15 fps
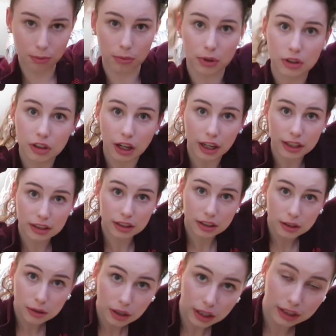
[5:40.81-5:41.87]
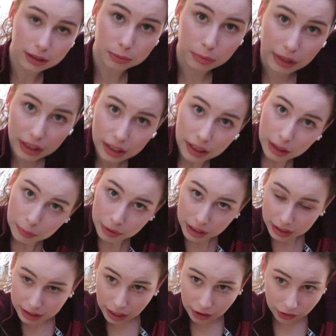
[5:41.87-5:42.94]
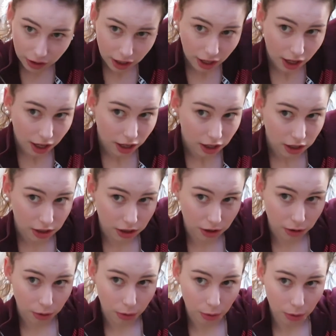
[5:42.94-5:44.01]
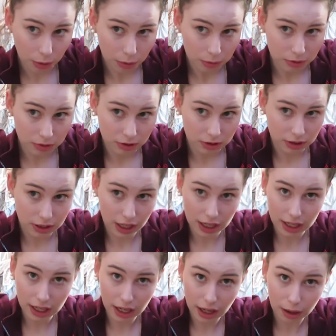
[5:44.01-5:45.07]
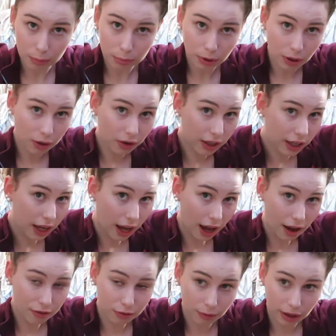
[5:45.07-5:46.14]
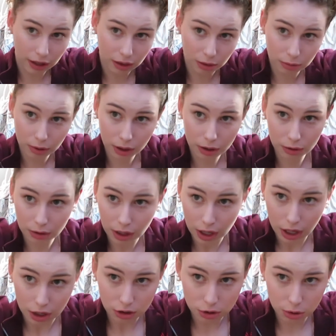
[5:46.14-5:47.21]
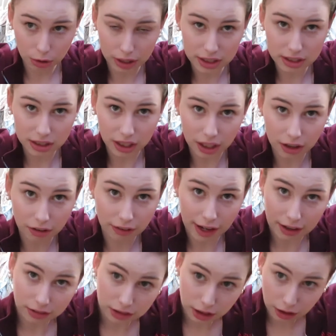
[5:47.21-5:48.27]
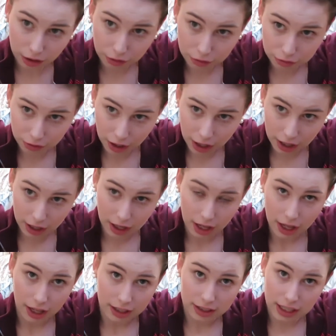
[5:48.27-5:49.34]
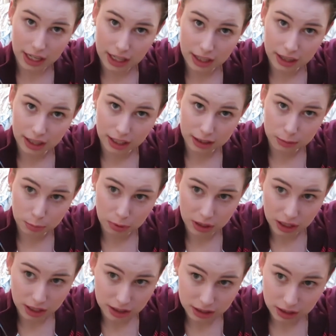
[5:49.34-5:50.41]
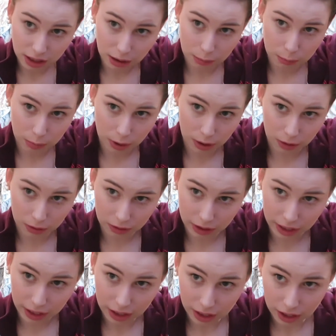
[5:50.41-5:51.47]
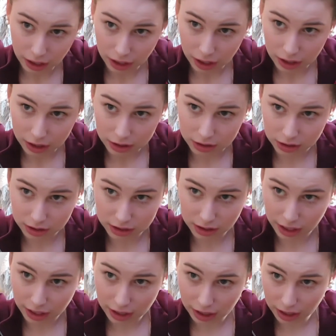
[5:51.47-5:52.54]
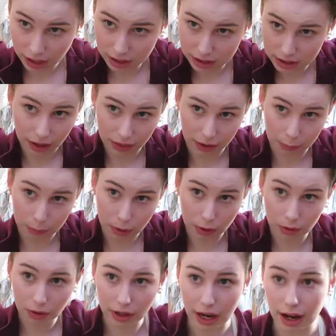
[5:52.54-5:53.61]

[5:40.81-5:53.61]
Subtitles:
we'll try to explain. Let me get down. You take it, pull it halfway through, twist it around to the front, take this piece and pull it just like this, and then pull it